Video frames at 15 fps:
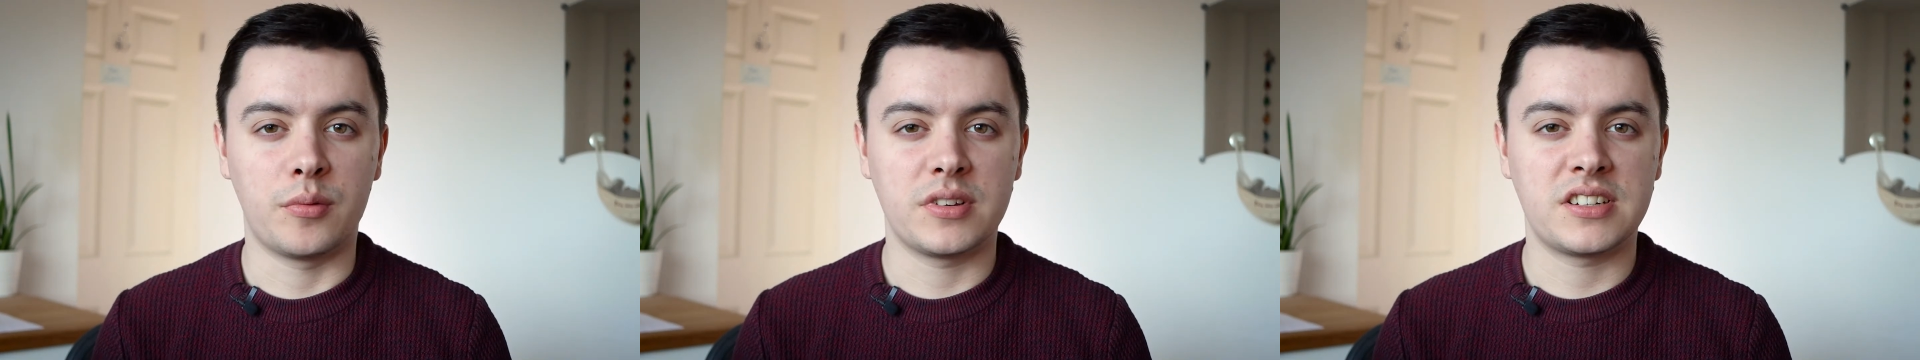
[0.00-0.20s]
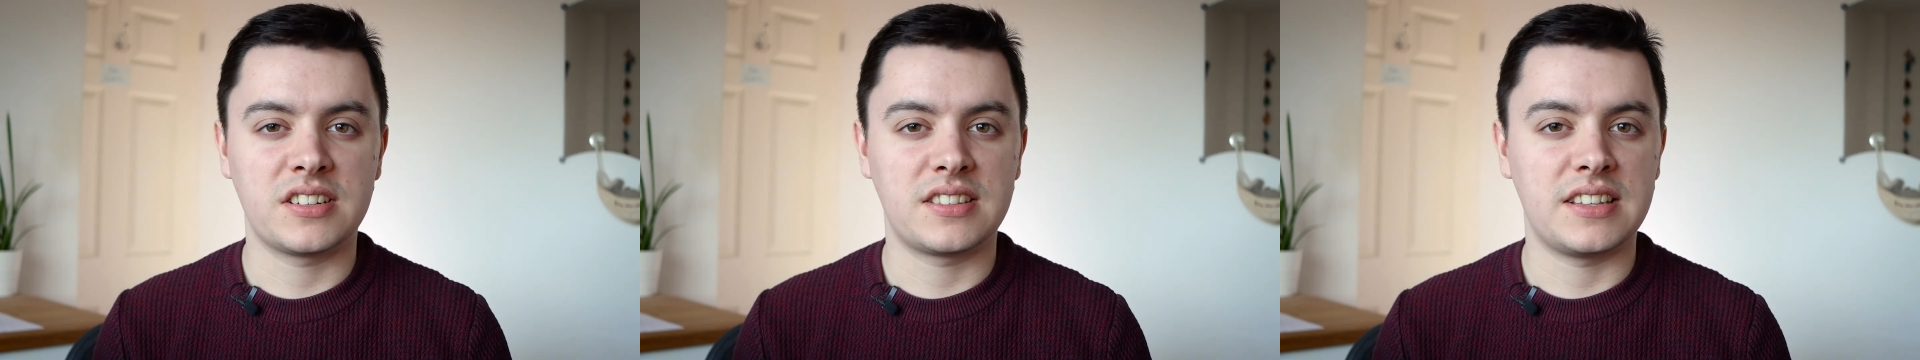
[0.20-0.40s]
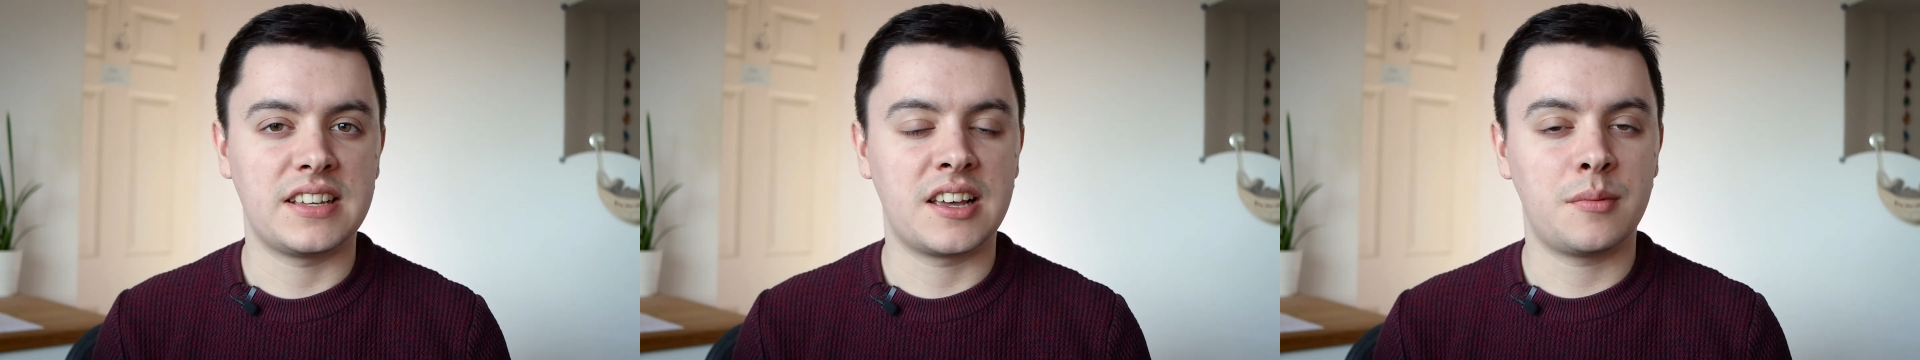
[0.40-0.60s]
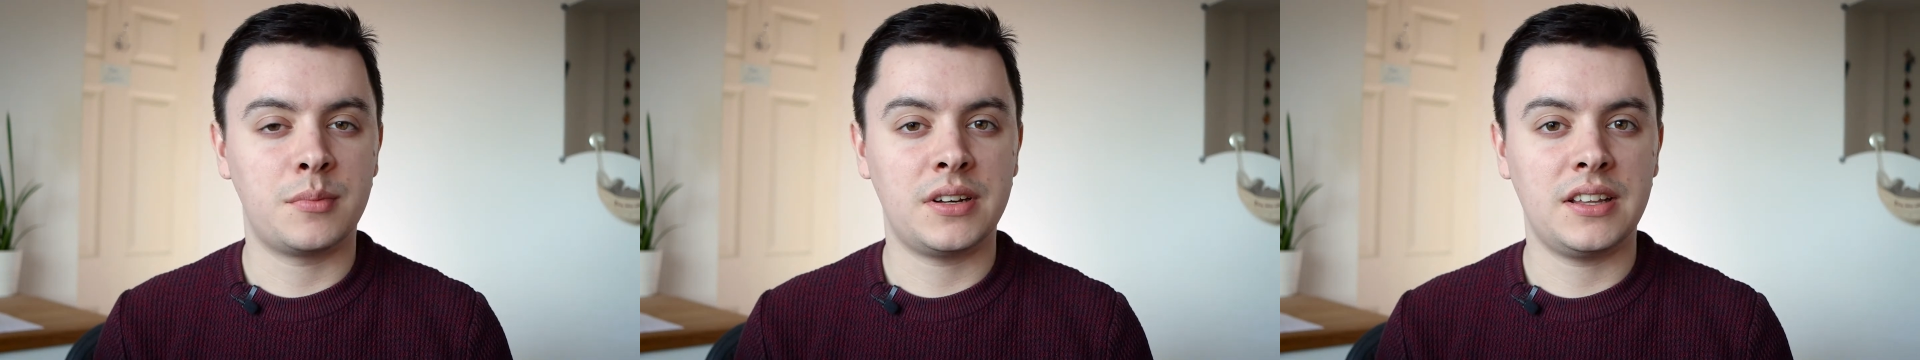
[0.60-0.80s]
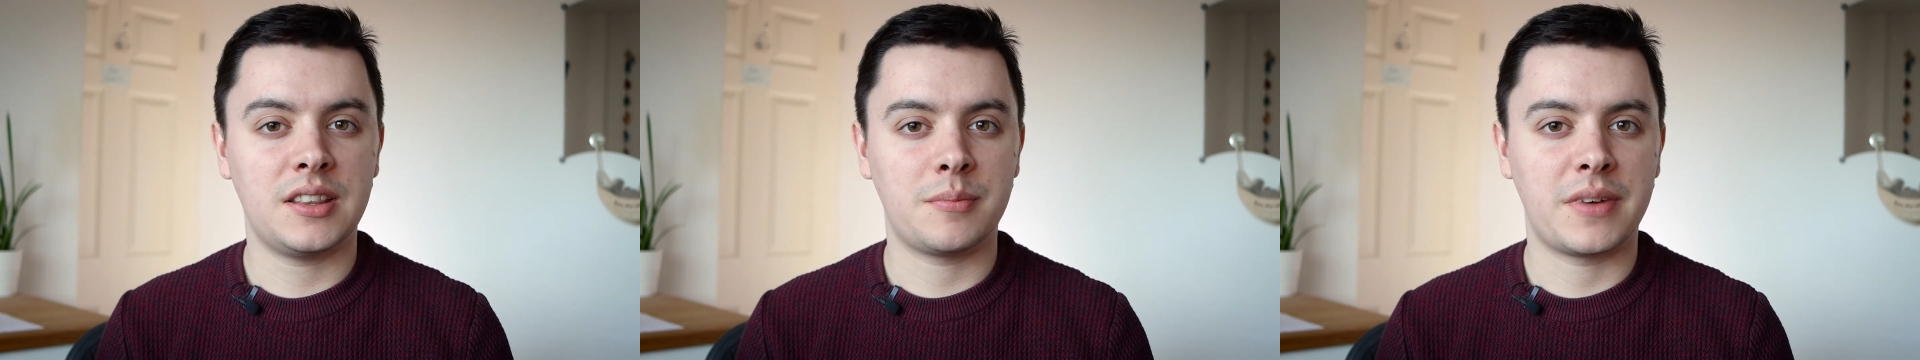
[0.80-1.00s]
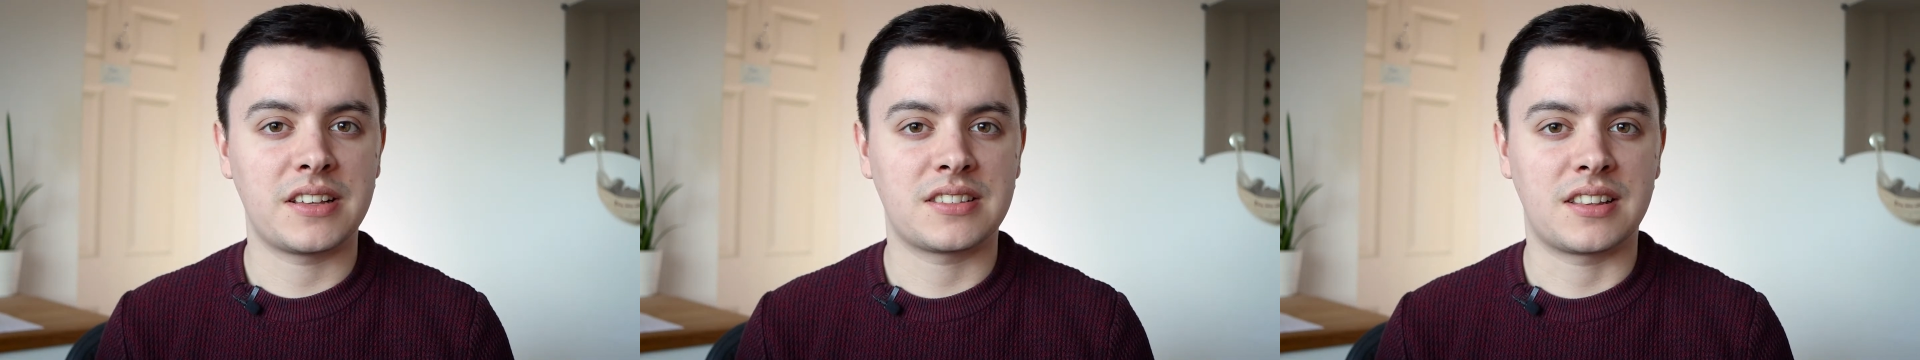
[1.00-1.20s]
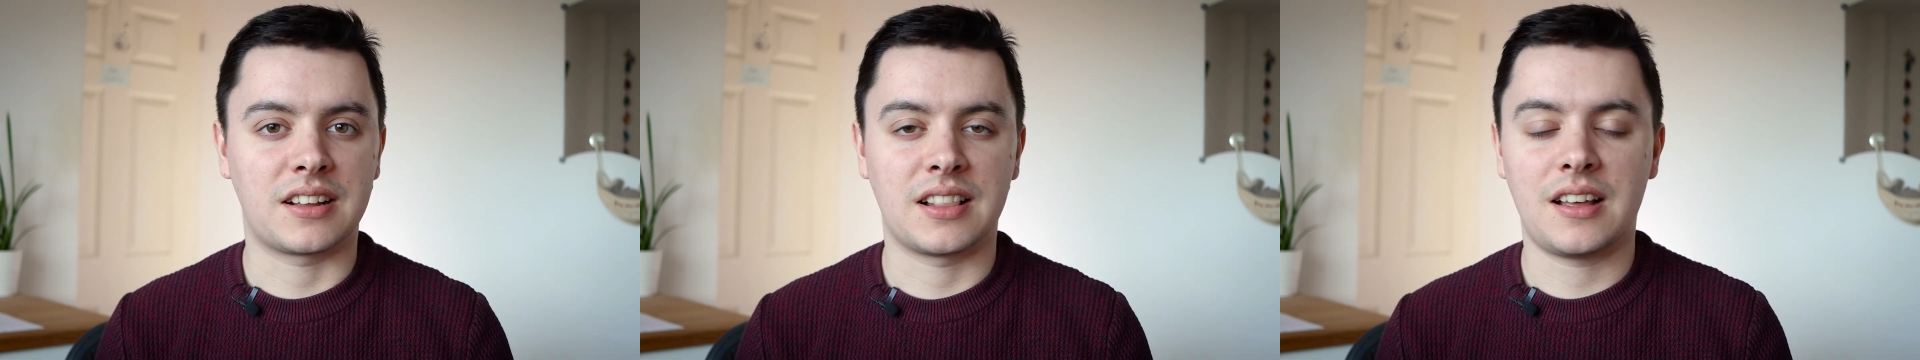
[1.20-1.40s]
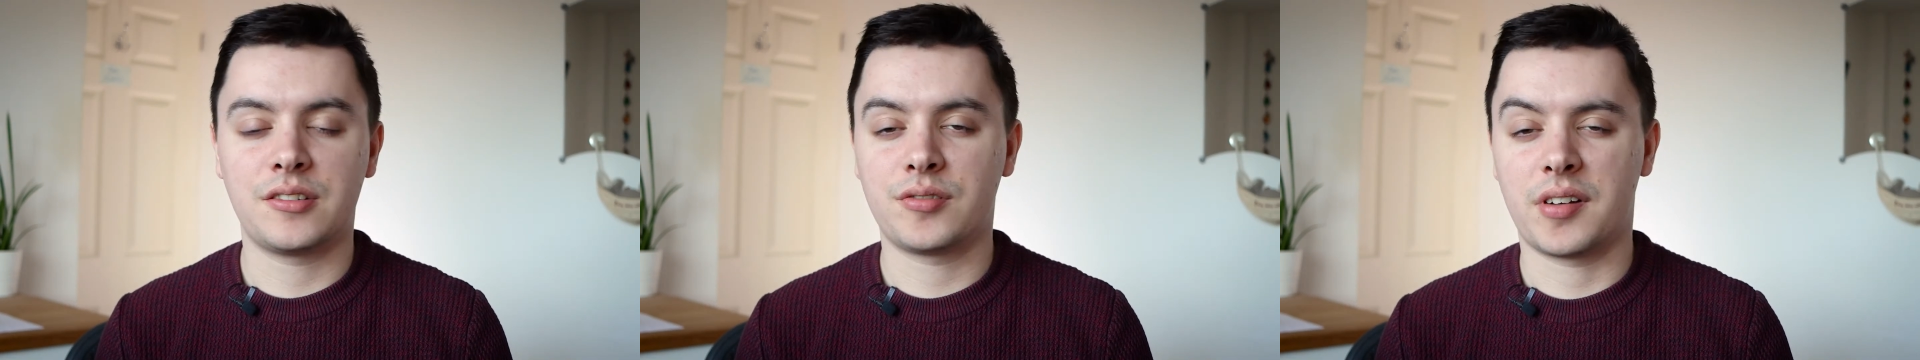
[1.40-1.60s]
which is the company that makes the
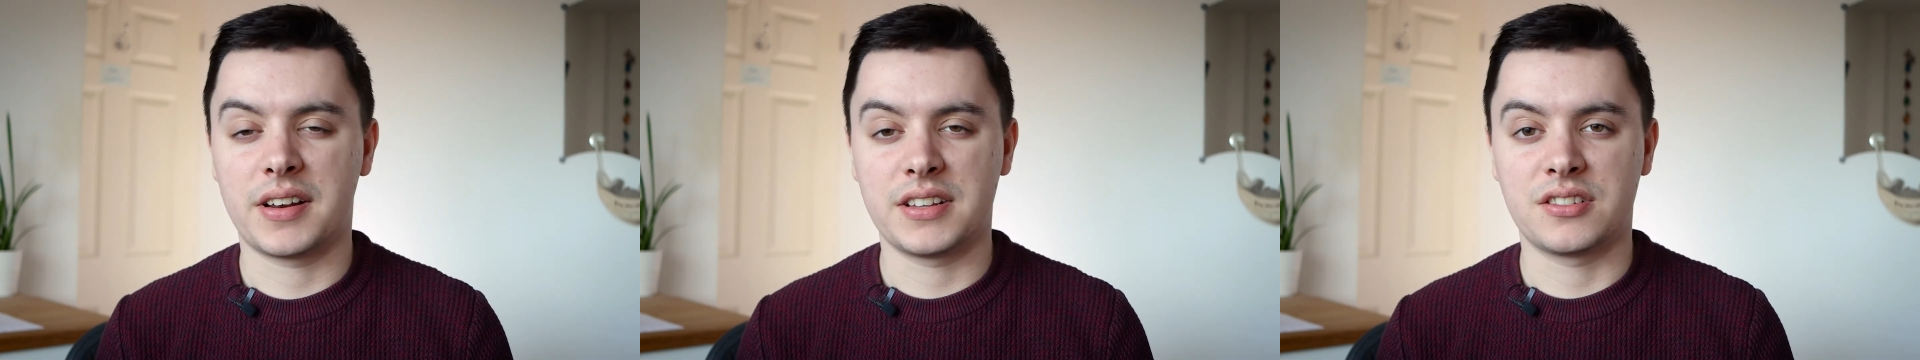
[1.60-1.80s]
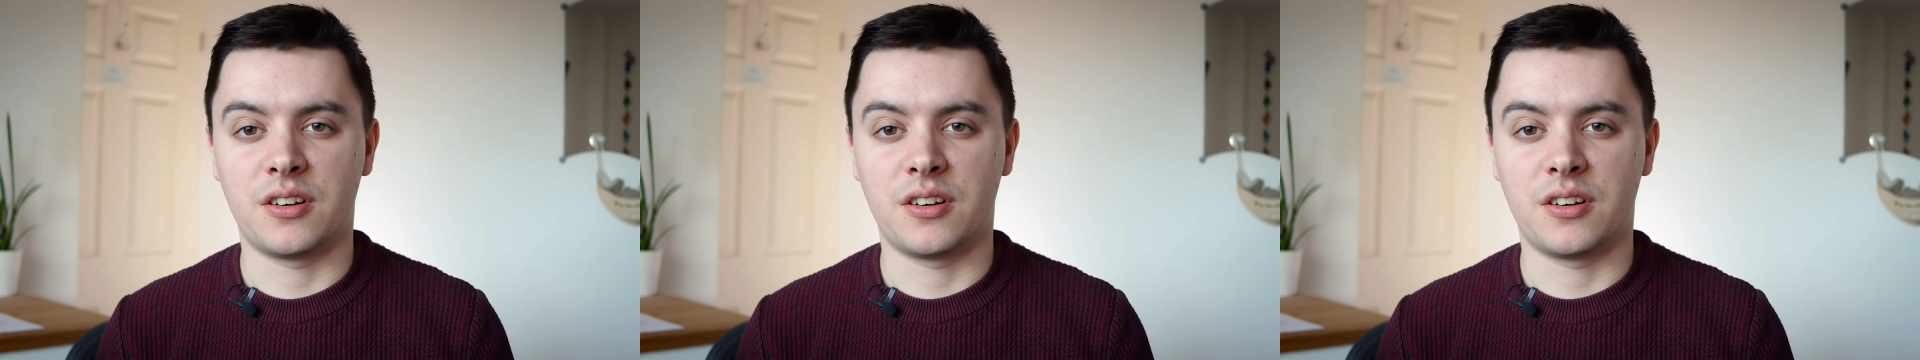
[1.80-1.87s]
cloud-ready